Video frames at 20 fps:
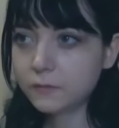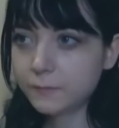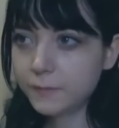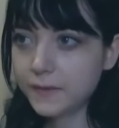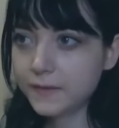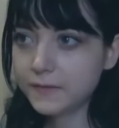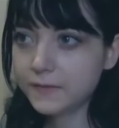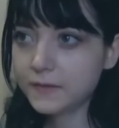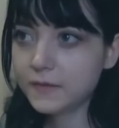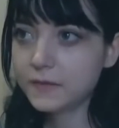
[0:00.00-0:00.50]

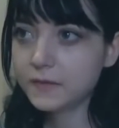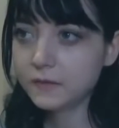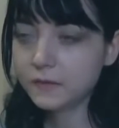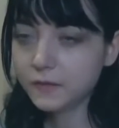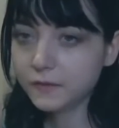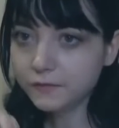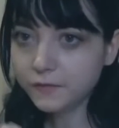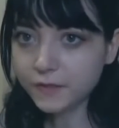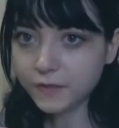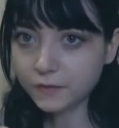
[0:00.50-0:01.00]
basically
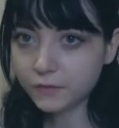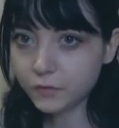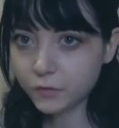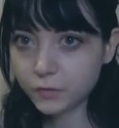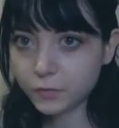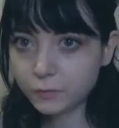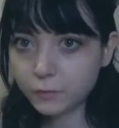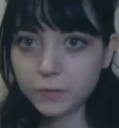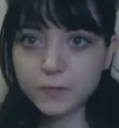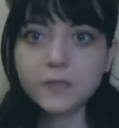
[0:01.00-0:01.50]
living
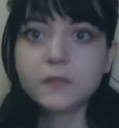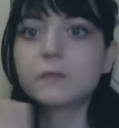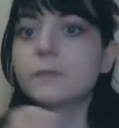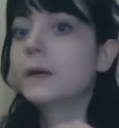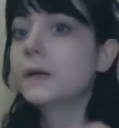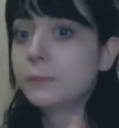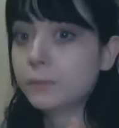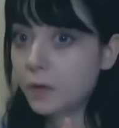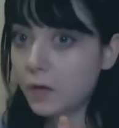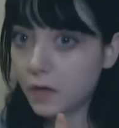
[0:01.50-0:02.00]
to please
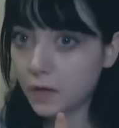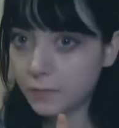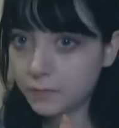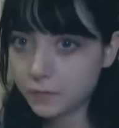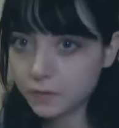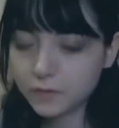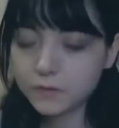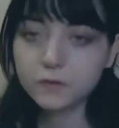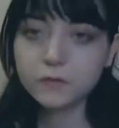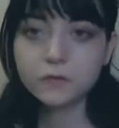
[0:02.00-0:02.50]
my
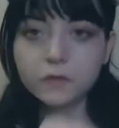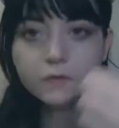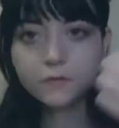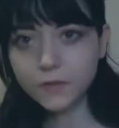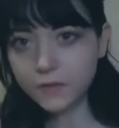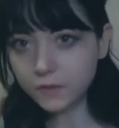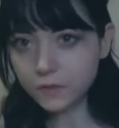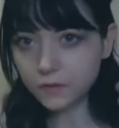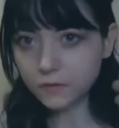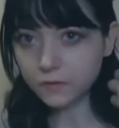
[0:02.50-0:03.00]
mom, then
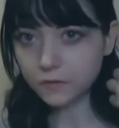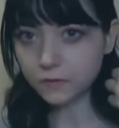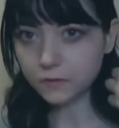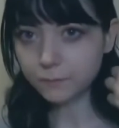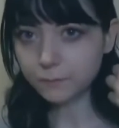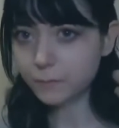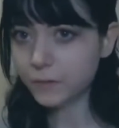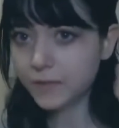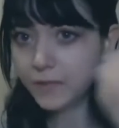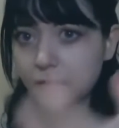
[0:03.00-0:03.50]
living to
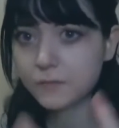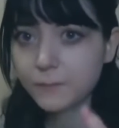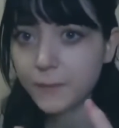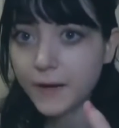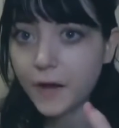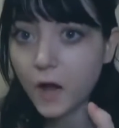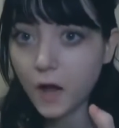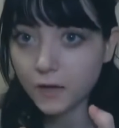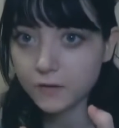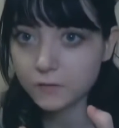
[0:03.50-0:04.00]
please my
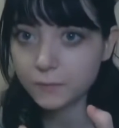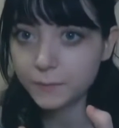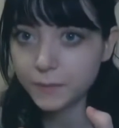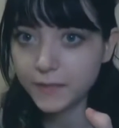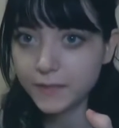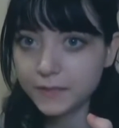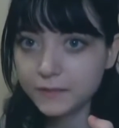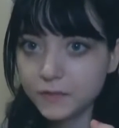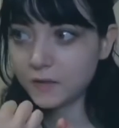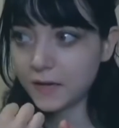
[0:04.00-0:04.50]

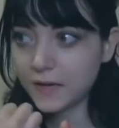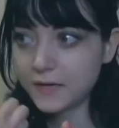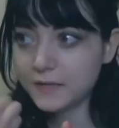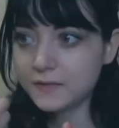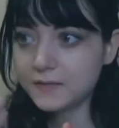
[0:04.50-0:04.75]
husband. It